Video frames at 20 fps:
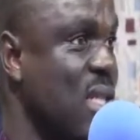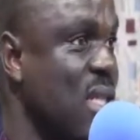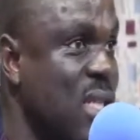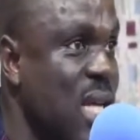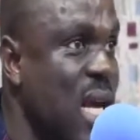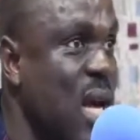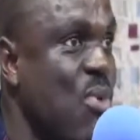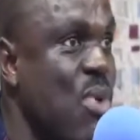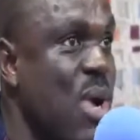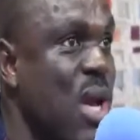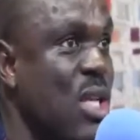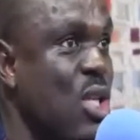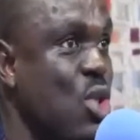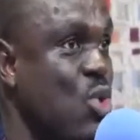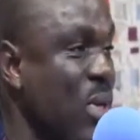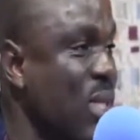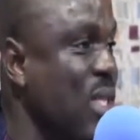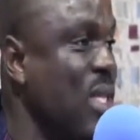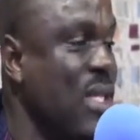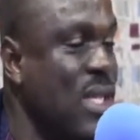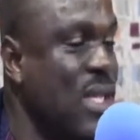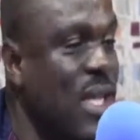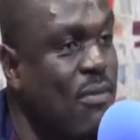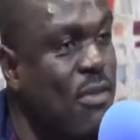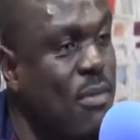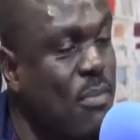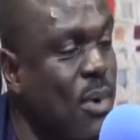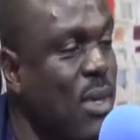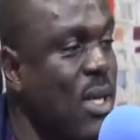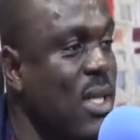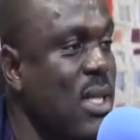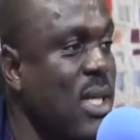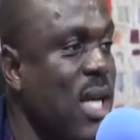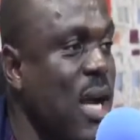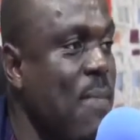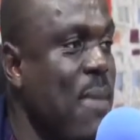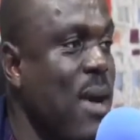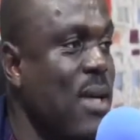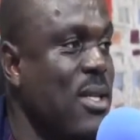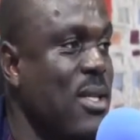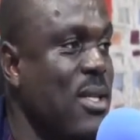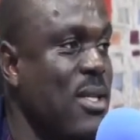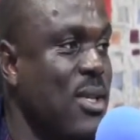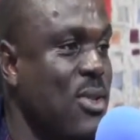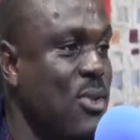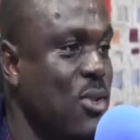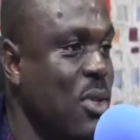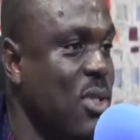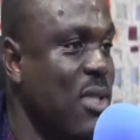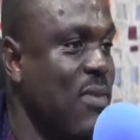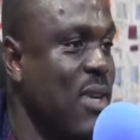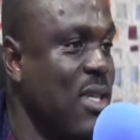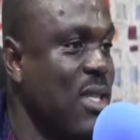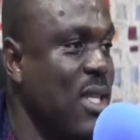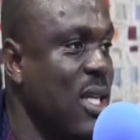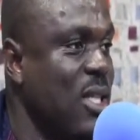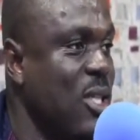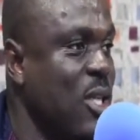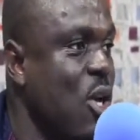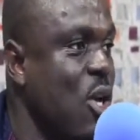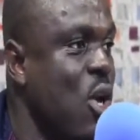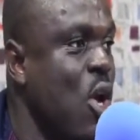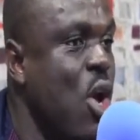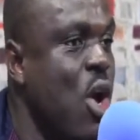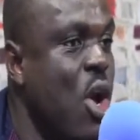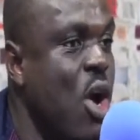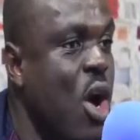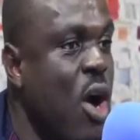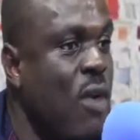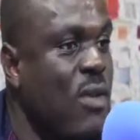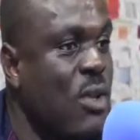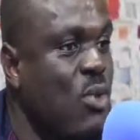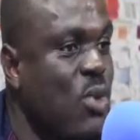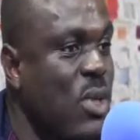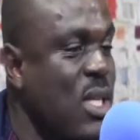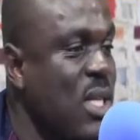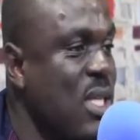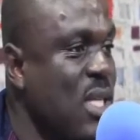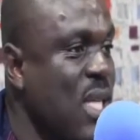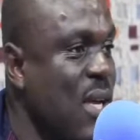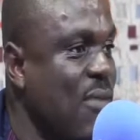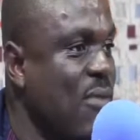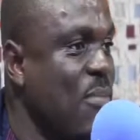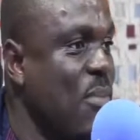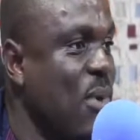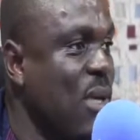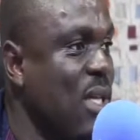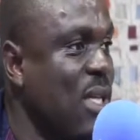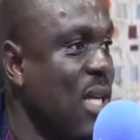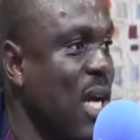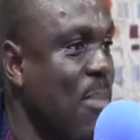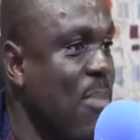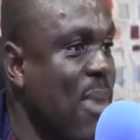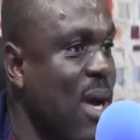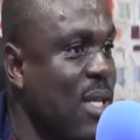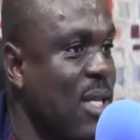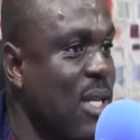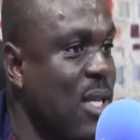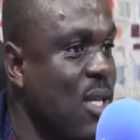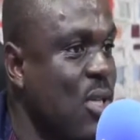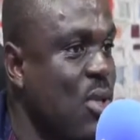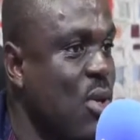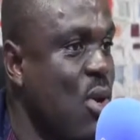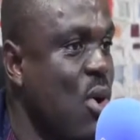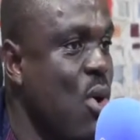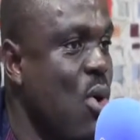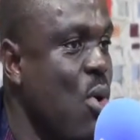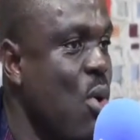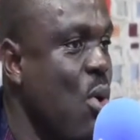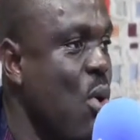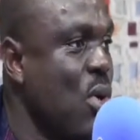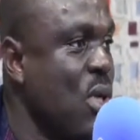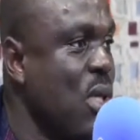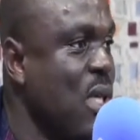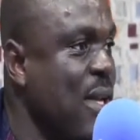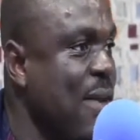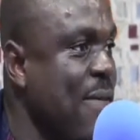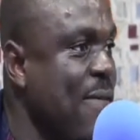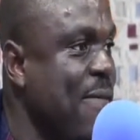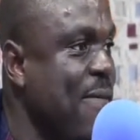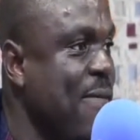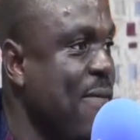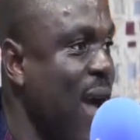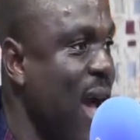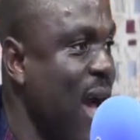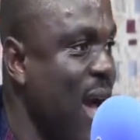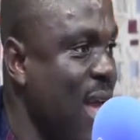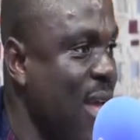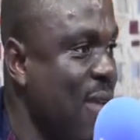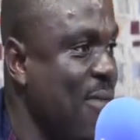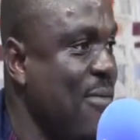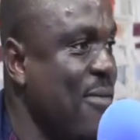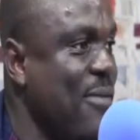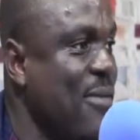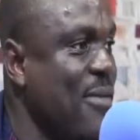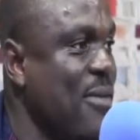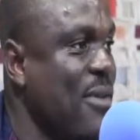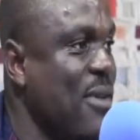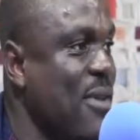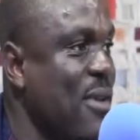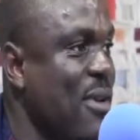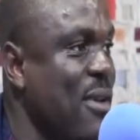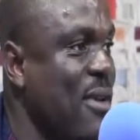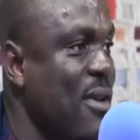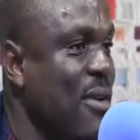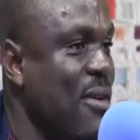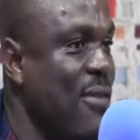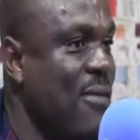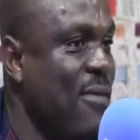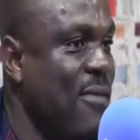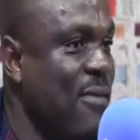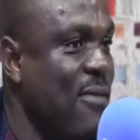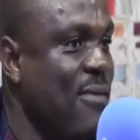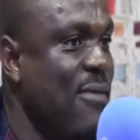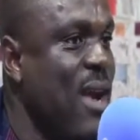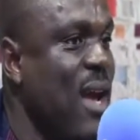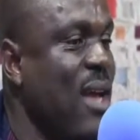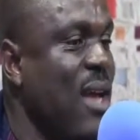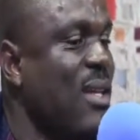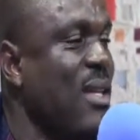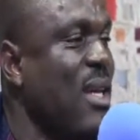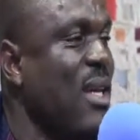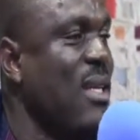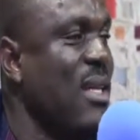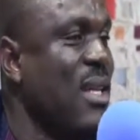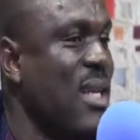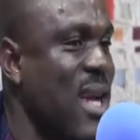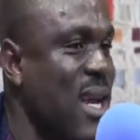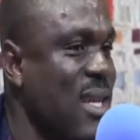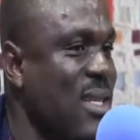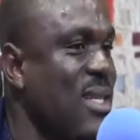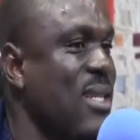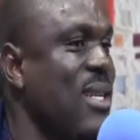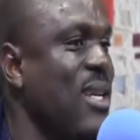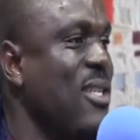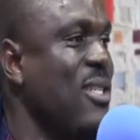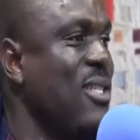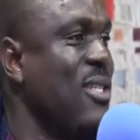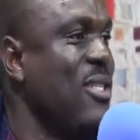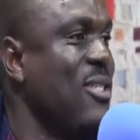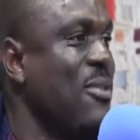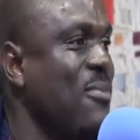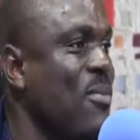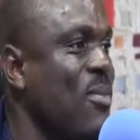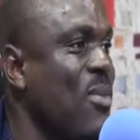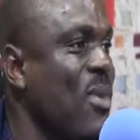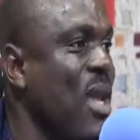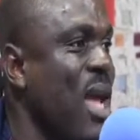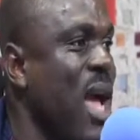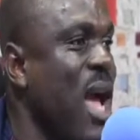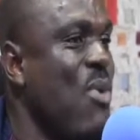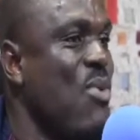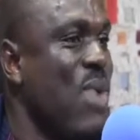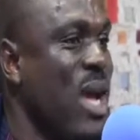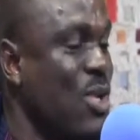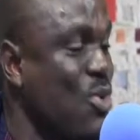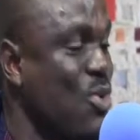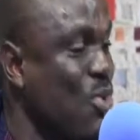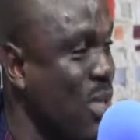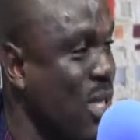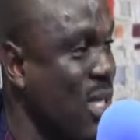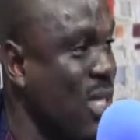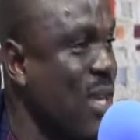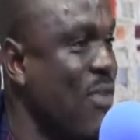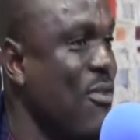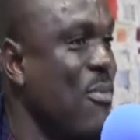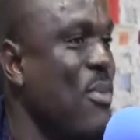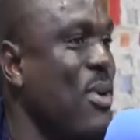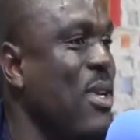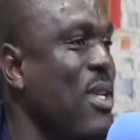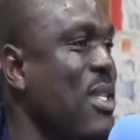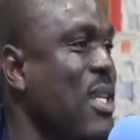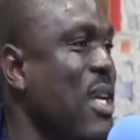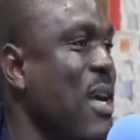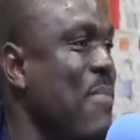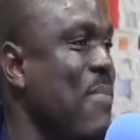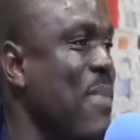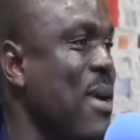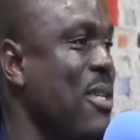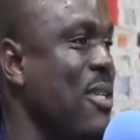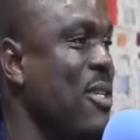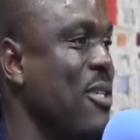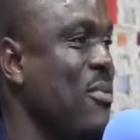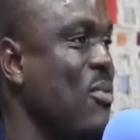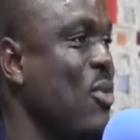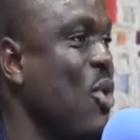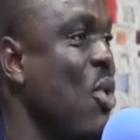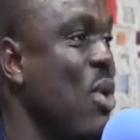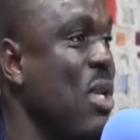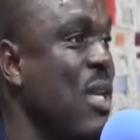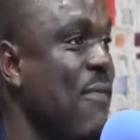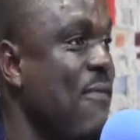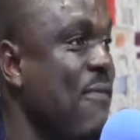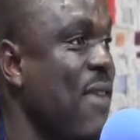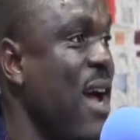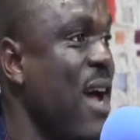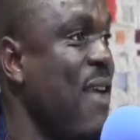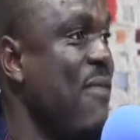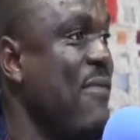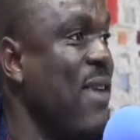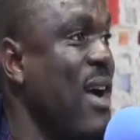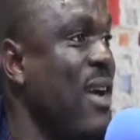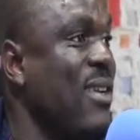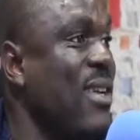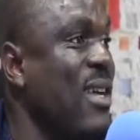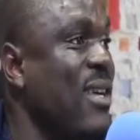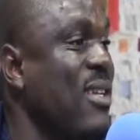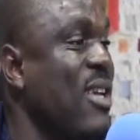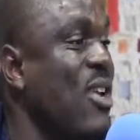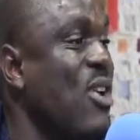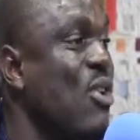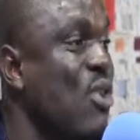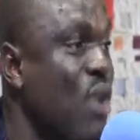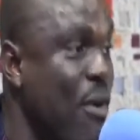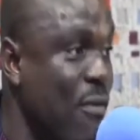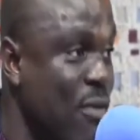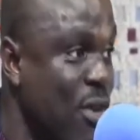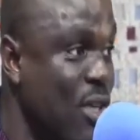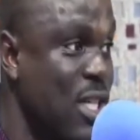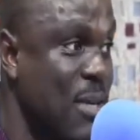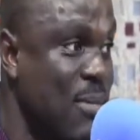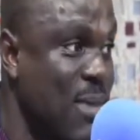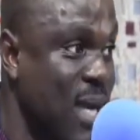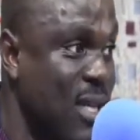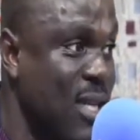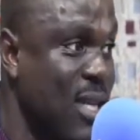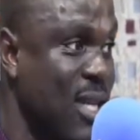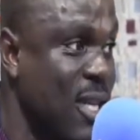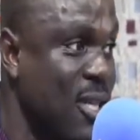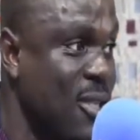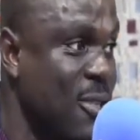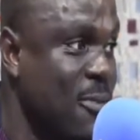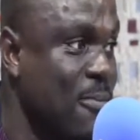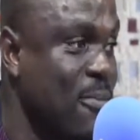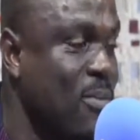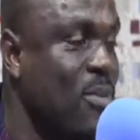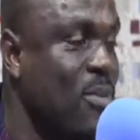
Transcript: there were 27 political parties in Cross River State. Of the 27 political parties, only 5 fielded candidates, and we had 27 political parties. Only 5 fielded governorship candidates.